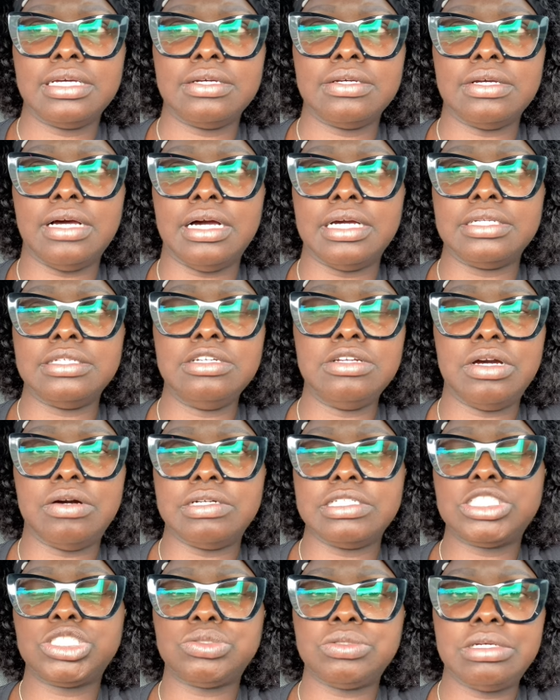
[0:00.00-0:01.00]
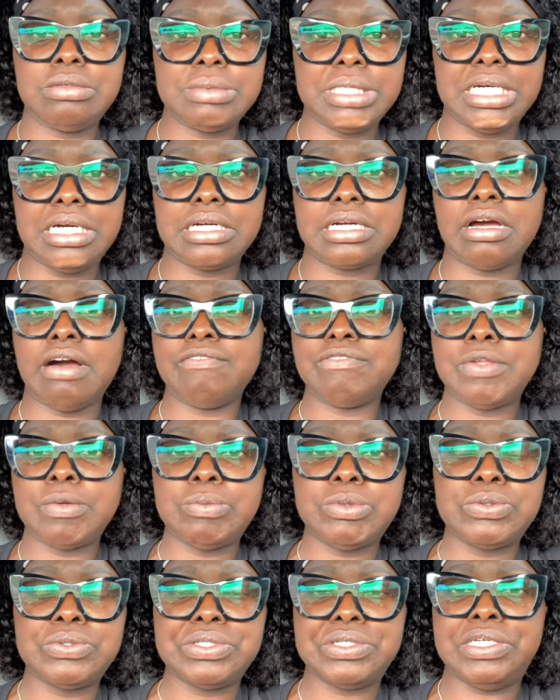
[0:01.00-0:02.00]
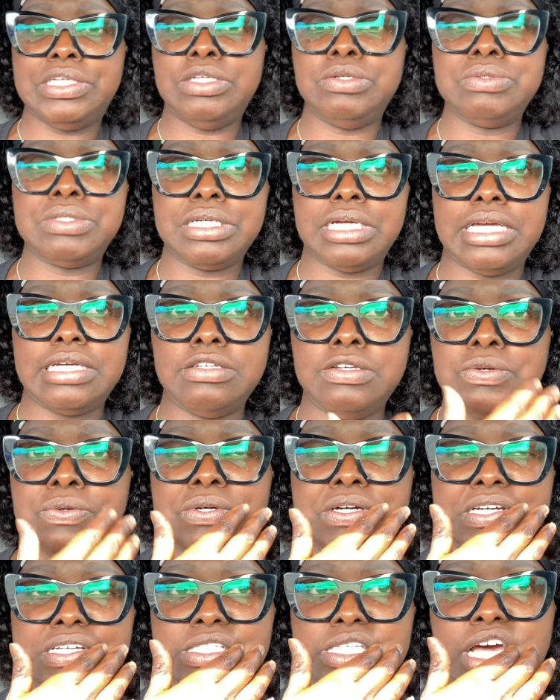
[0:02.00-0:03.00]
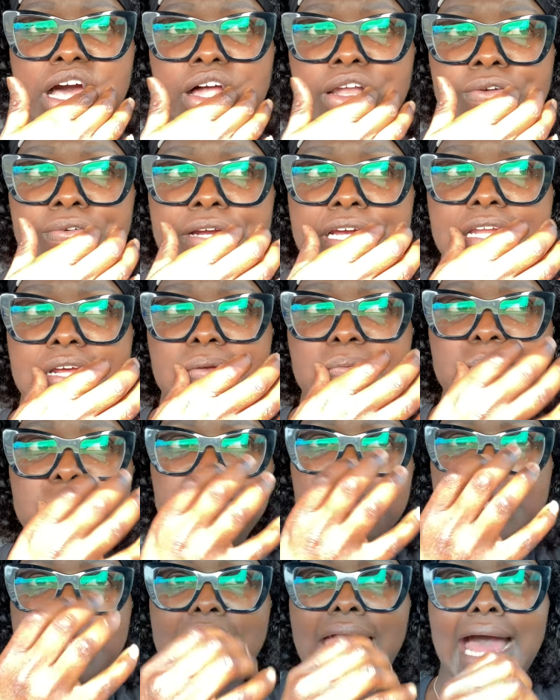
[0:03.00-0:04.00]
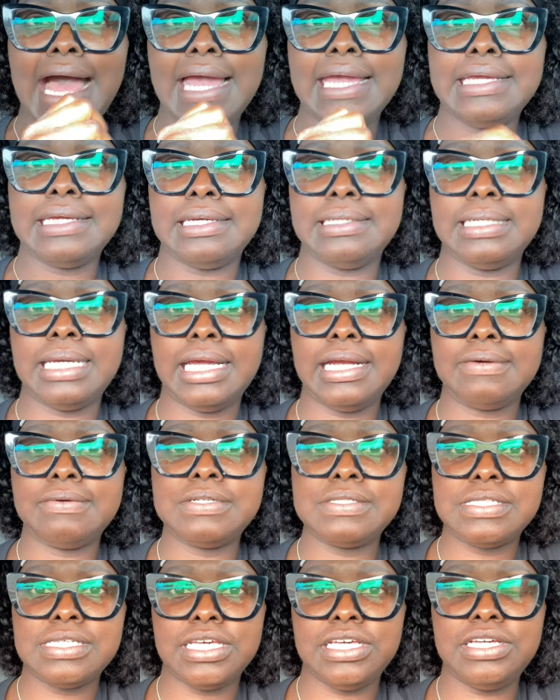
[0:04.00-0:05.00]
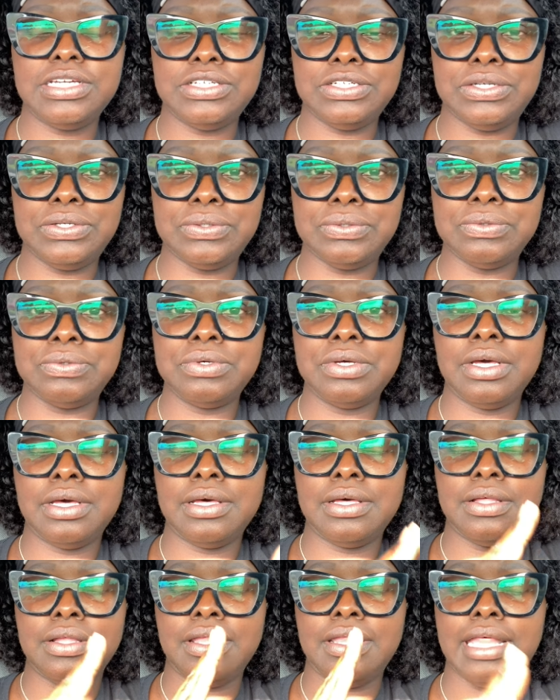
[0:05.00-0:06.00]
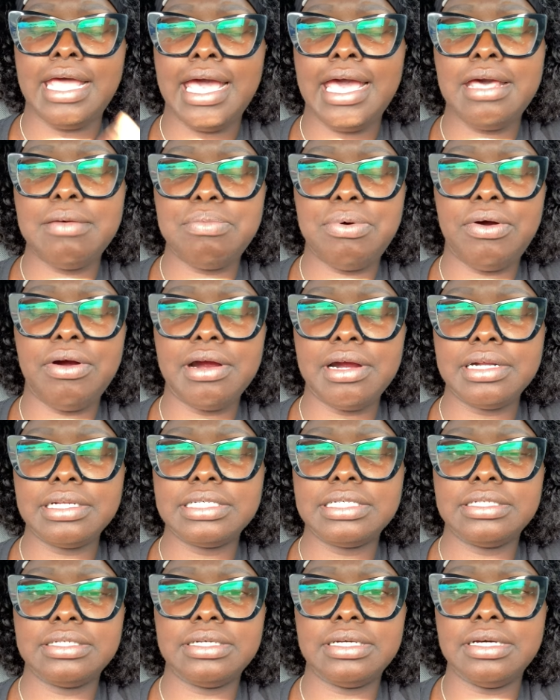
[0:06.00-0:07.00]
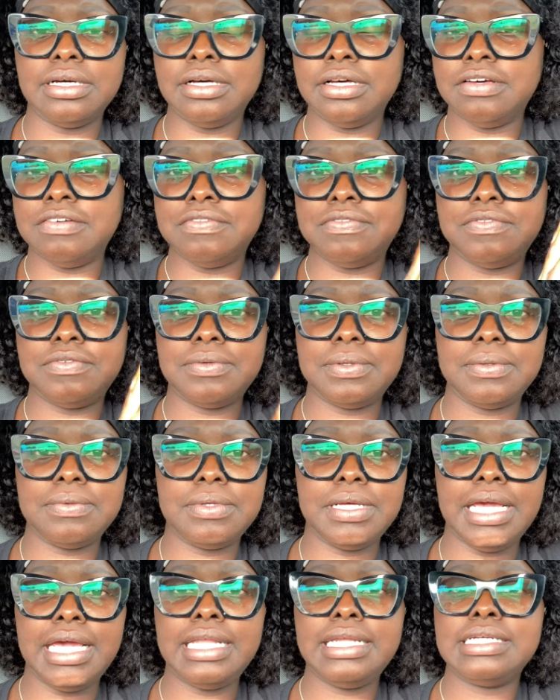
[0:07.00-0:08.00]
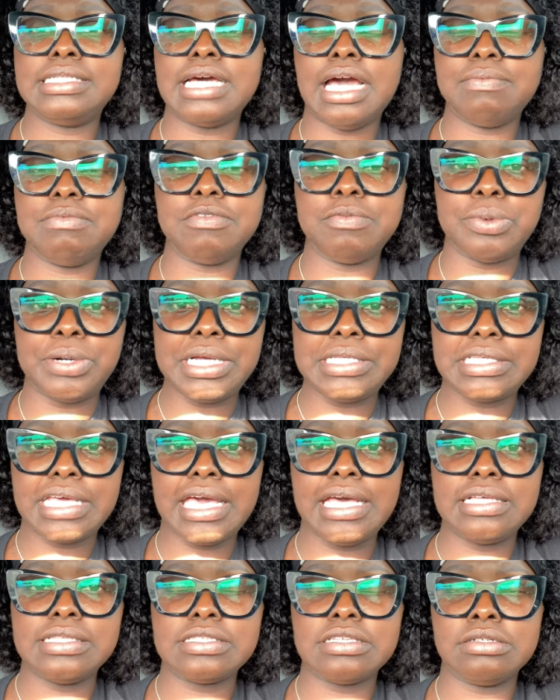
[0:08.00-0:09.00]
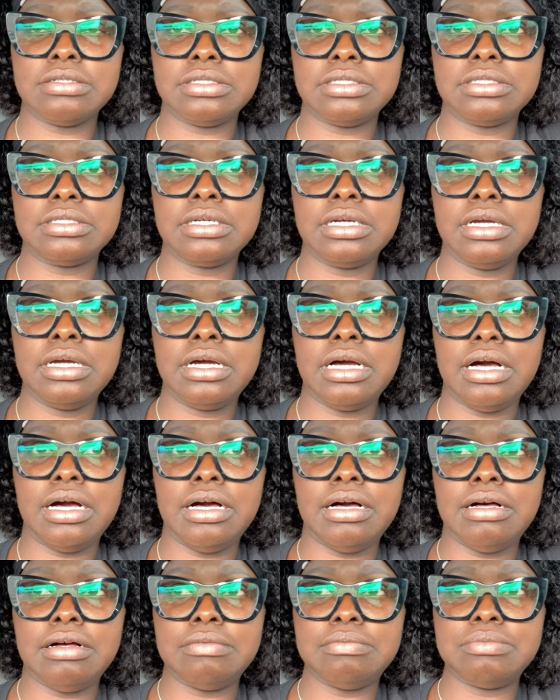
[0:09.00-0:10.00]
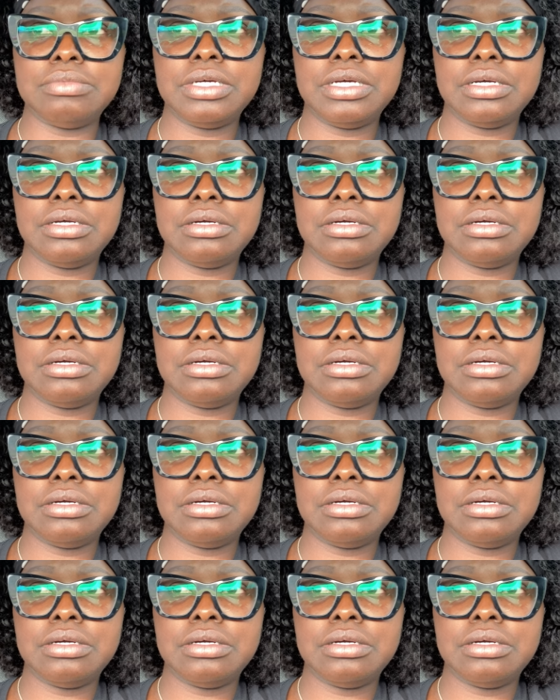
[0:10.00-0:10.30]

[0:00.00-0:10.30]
uh, you know, extremely uncomfortable and you can't, you couldn't tolerate it. I can guarantee you that part of any type of breast cancer, um,